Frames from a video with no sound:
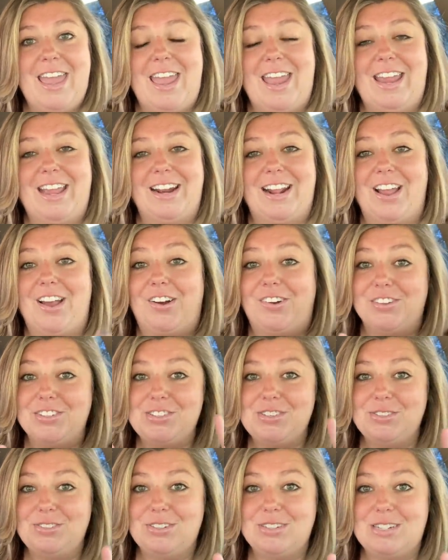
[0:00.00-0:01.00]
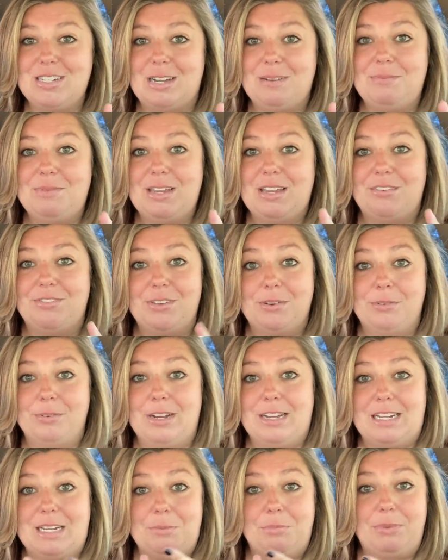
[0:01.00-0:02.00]
And I also looked up if there were
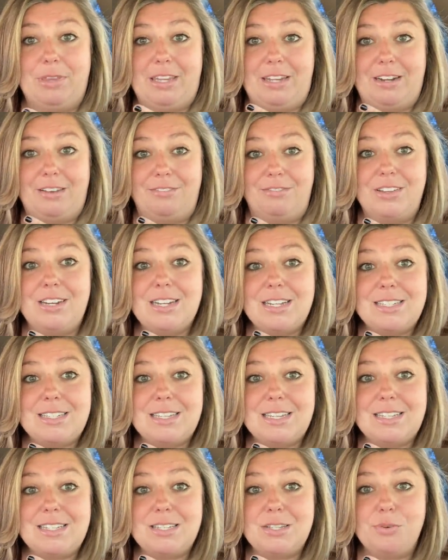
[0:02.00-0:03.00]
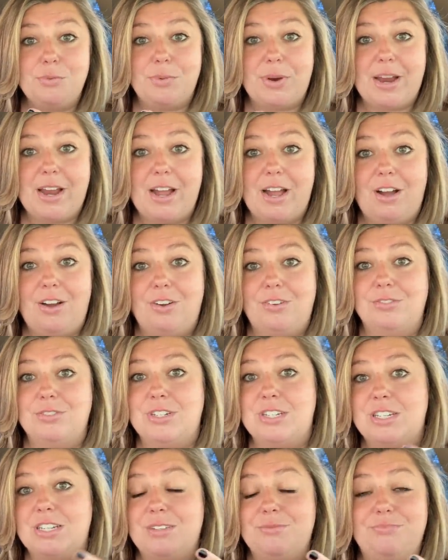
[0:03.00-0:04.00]
any Planet Fitnesses
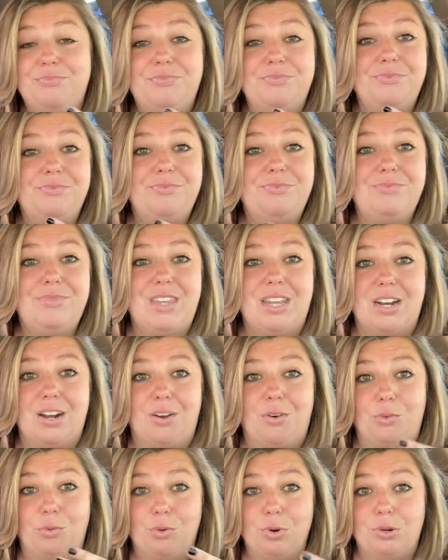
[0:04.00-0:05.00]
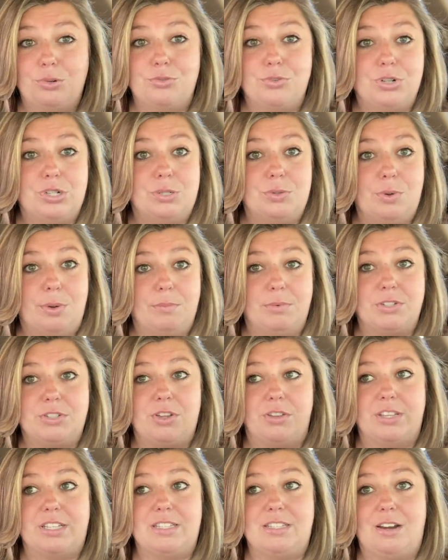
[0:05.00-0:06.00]
around, you know, groceries, Walmarts,
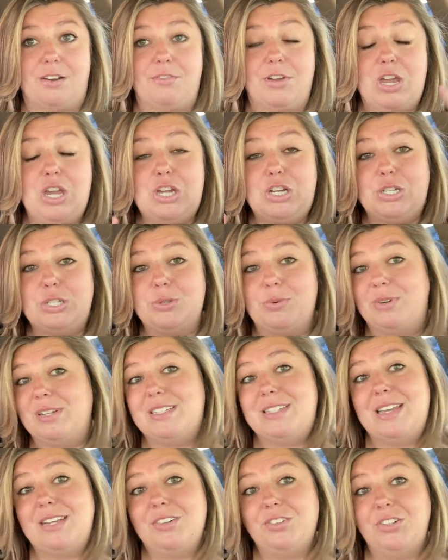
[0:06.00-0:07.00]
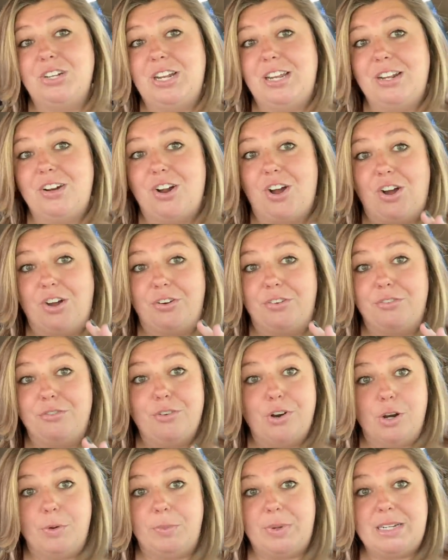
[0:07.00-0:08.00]
all that stuff. So I settled in on
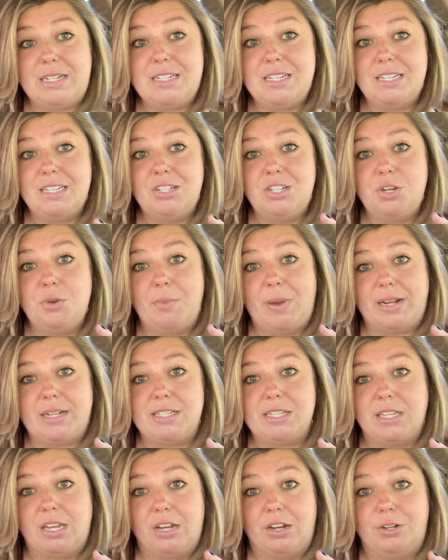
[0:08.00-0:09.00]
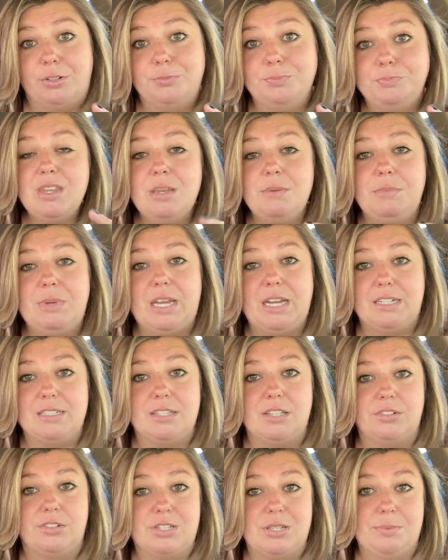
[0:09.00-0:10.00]
Farmington, New Mexico, because
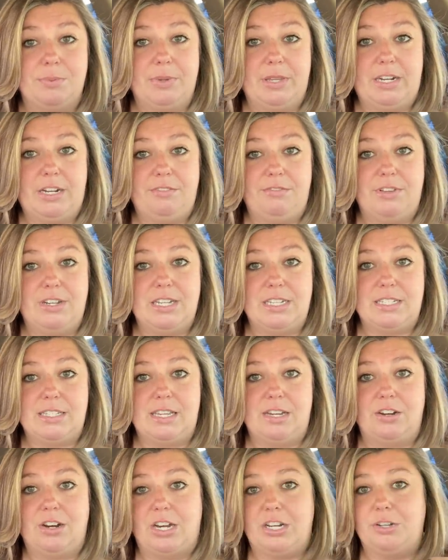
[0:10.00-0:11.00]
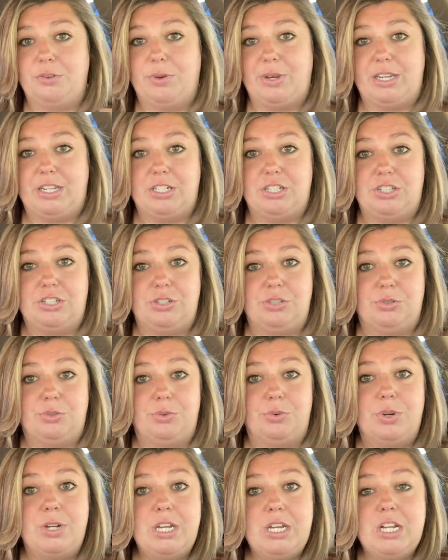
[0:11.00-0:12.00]
there is a Planet Fitness there. I knew I could
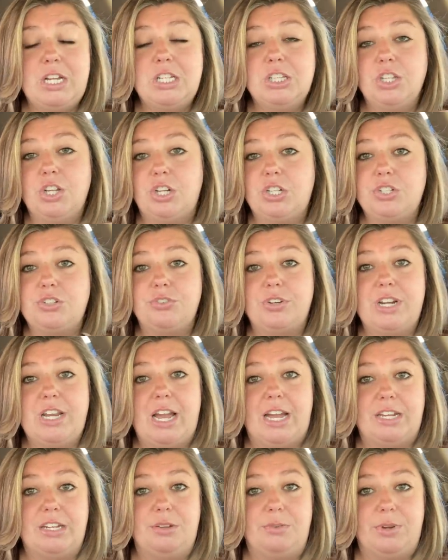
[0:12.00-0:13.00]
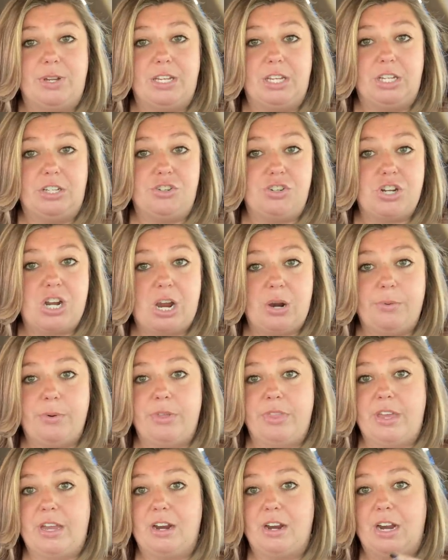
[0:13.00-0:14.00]
do laundry. I knew I could shower
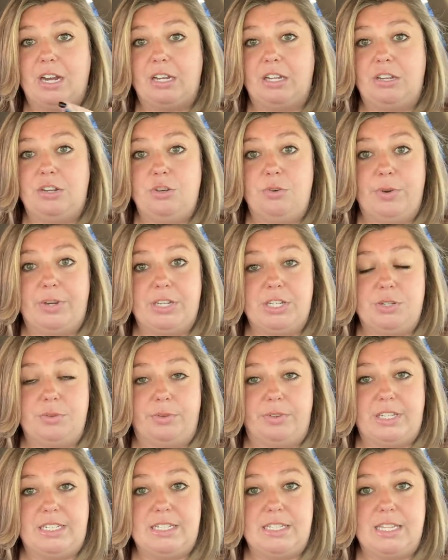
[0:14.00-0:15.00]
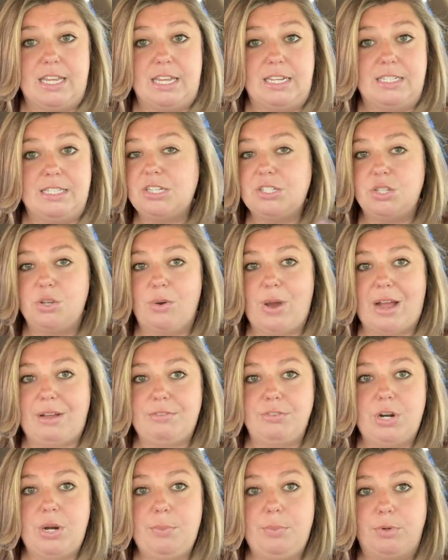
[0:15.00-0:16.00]
there. I knew I could do all these things. So
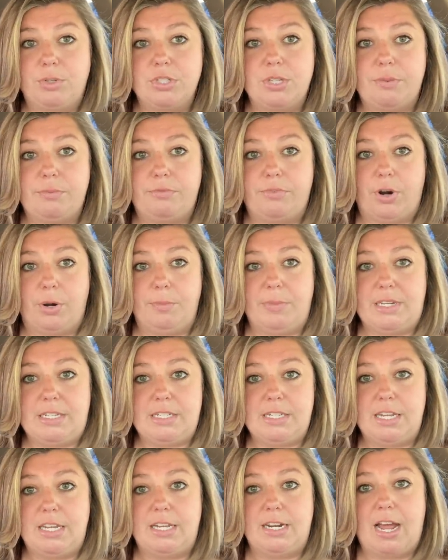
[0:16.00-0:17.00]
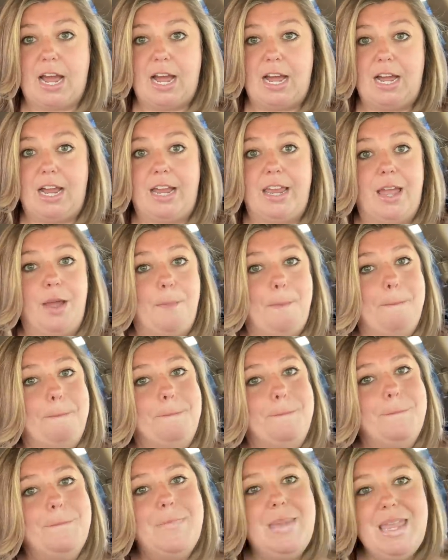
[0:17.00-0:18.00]
after I pulled up Farmington, I
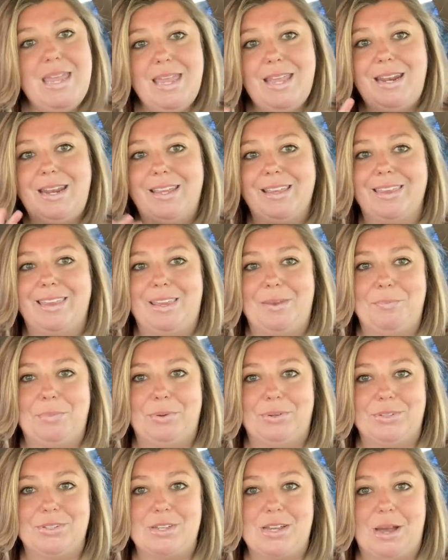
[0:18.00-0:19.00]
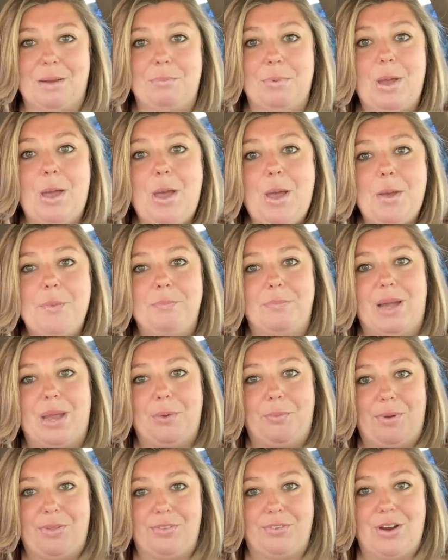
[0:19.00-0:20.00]
immediately pulled up my
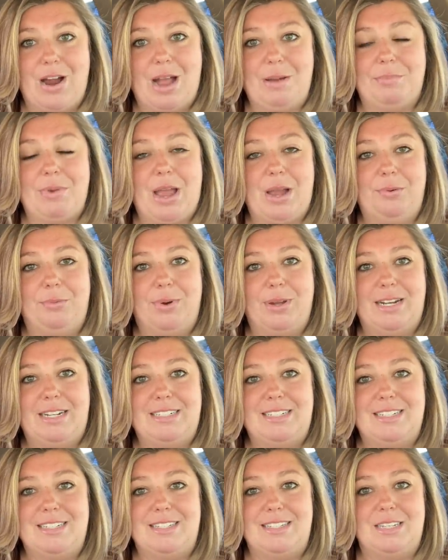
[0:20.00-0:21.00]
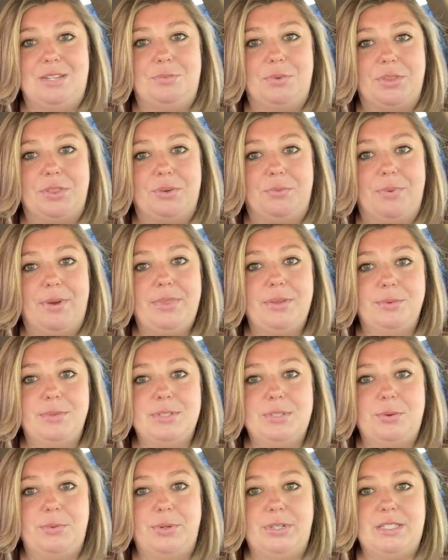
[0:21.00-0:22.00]
weather app. I wanted to see what the weather
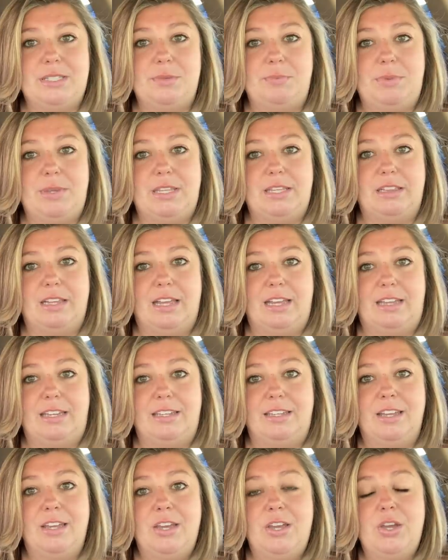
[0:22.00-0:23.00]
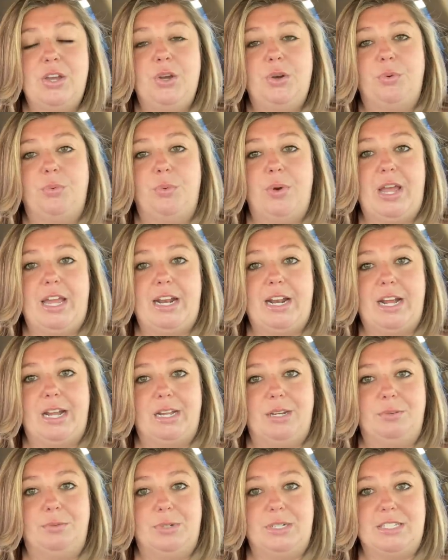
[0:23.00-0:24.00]
was going to be like when
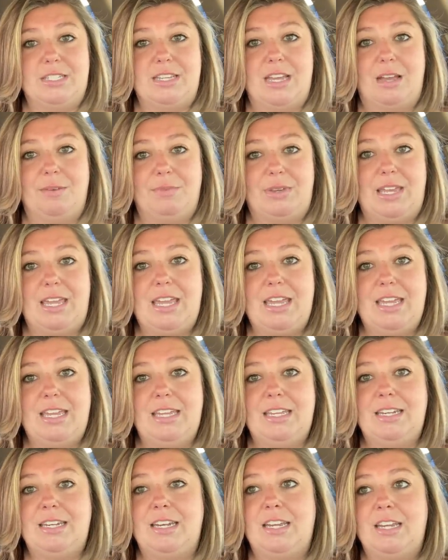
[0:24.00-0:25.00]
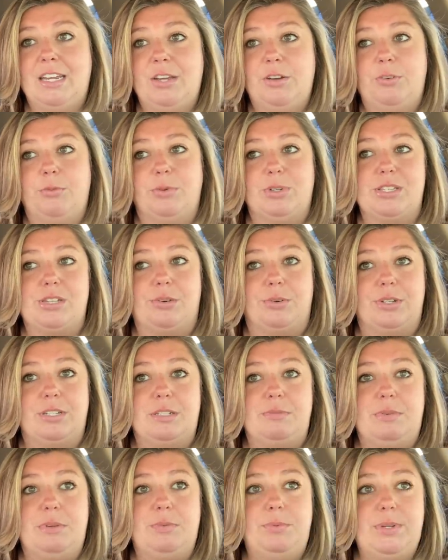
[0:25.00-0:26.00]
I was coming in. Was it going
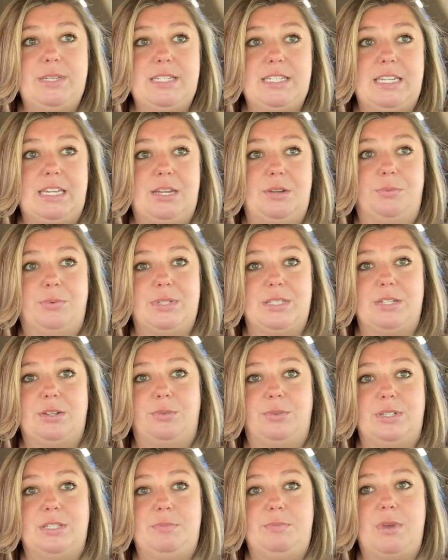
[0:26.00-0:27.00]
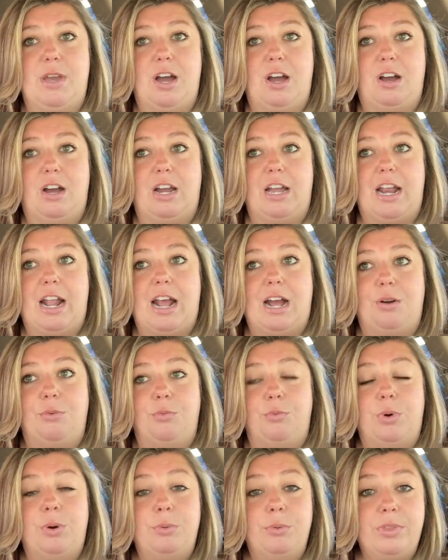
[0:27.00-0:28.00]
to be windy? Was it going to be hot?
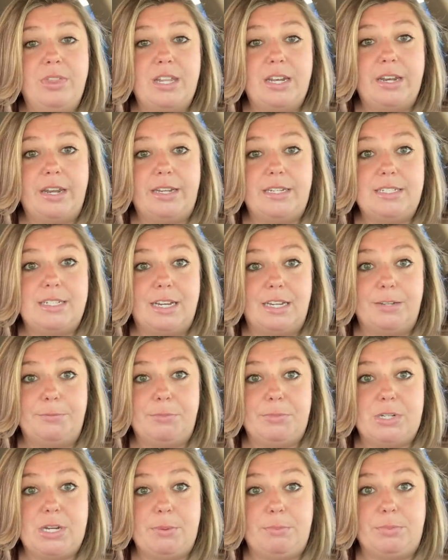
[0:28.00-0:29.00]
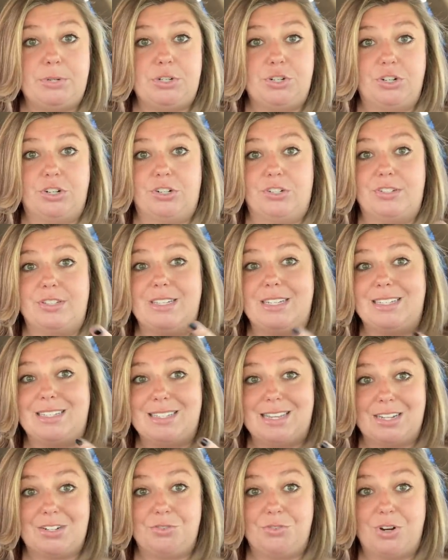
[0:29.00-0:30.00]
What were the nighttime temperatures,
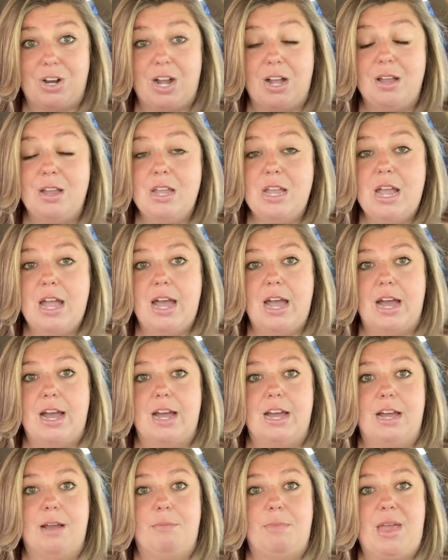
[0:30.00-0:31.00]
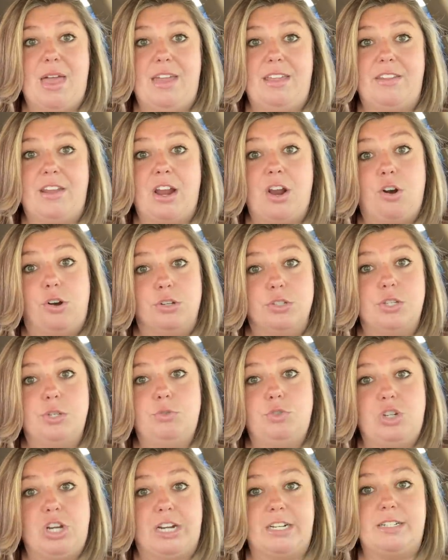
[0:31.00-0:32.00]
etc. And I also
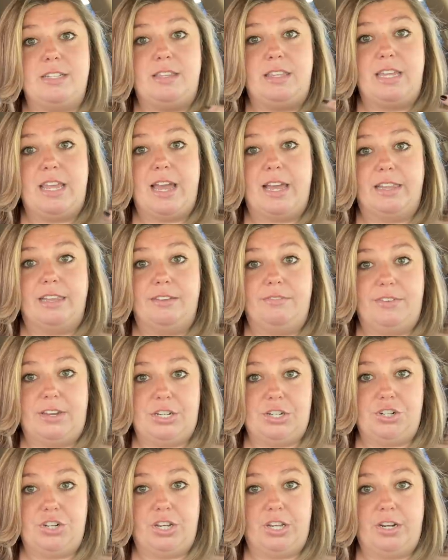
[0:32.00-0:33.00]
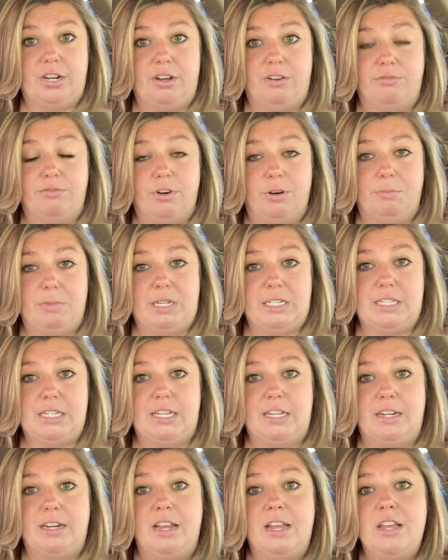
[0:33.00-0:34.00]
checked the elevation of
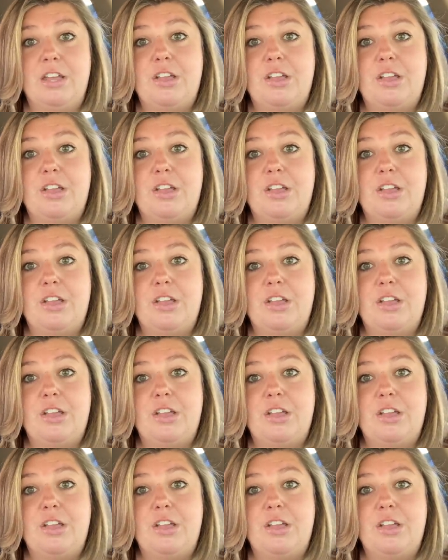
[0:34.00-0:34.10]
Farmington.